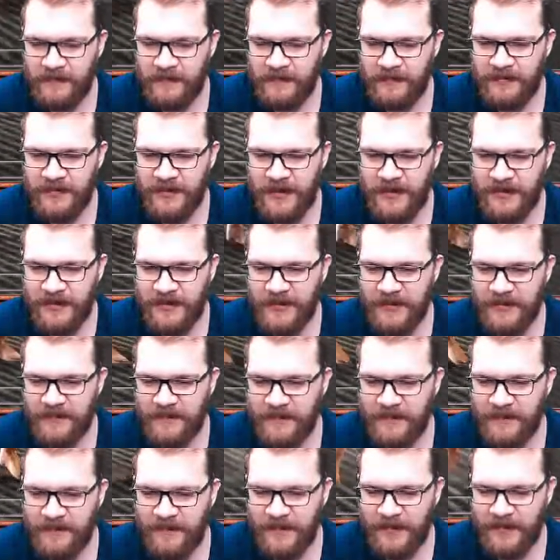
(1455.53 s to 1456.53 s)
JJ.
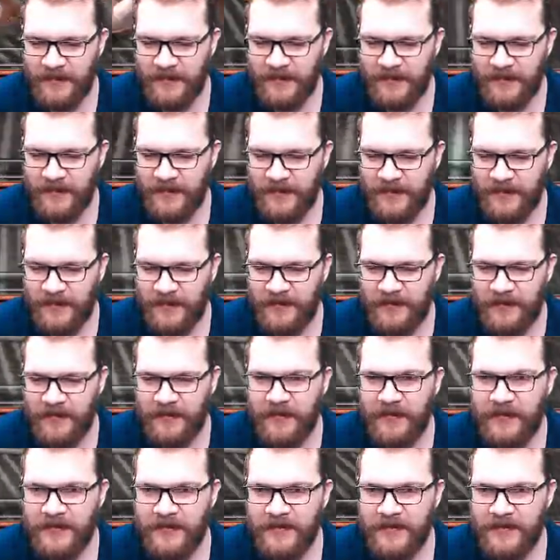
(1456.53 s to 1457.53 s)

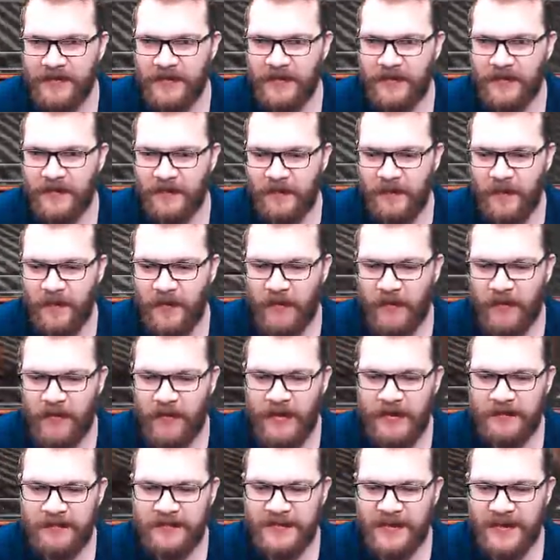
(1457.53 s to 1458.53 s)
So all
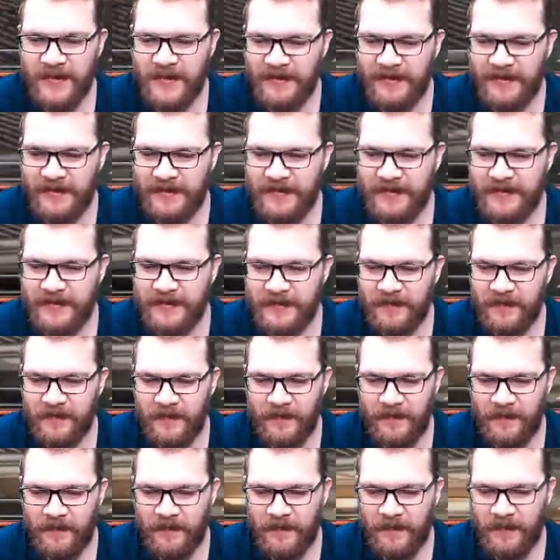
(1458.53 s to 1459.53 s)
I'm saying is
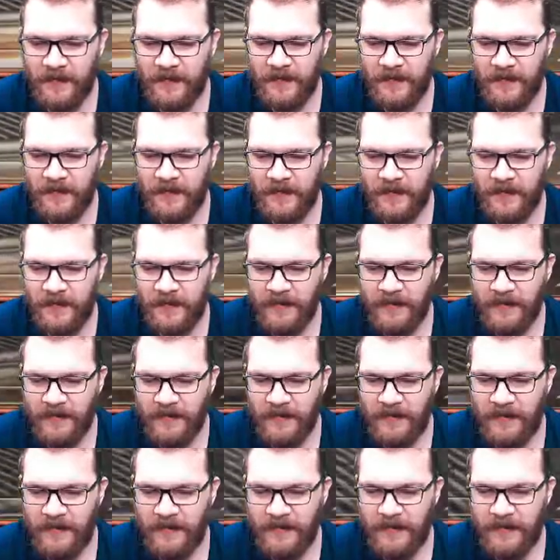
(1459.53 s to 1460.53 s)

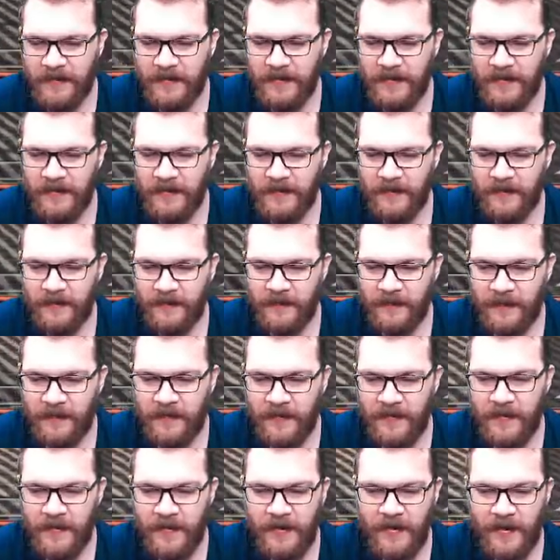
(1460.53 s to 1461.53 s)
that, you know,
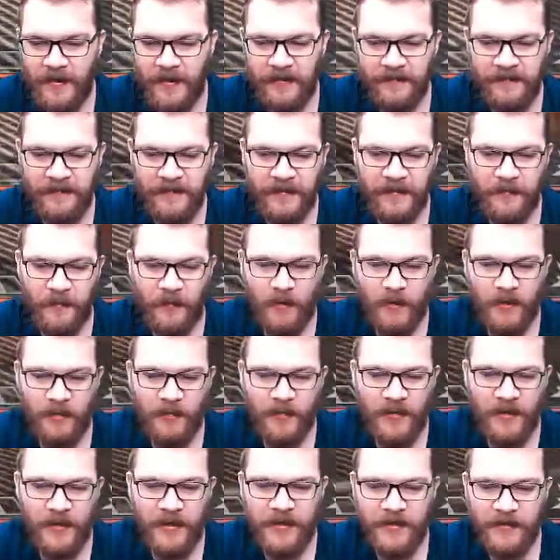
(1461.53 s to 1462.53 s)
if it were
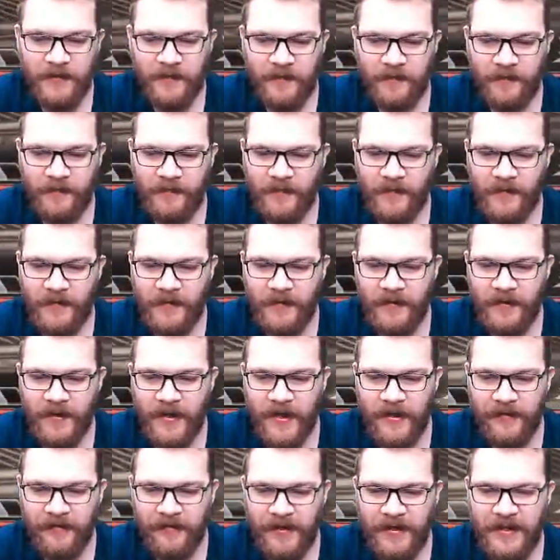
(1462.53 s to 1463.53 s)
me,
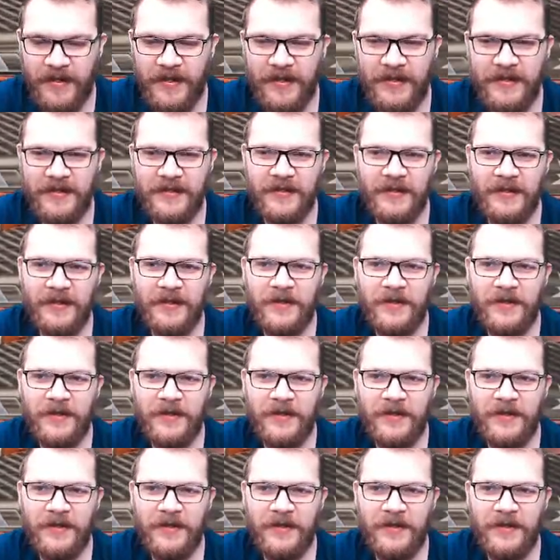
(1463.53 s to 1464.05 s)
I would easily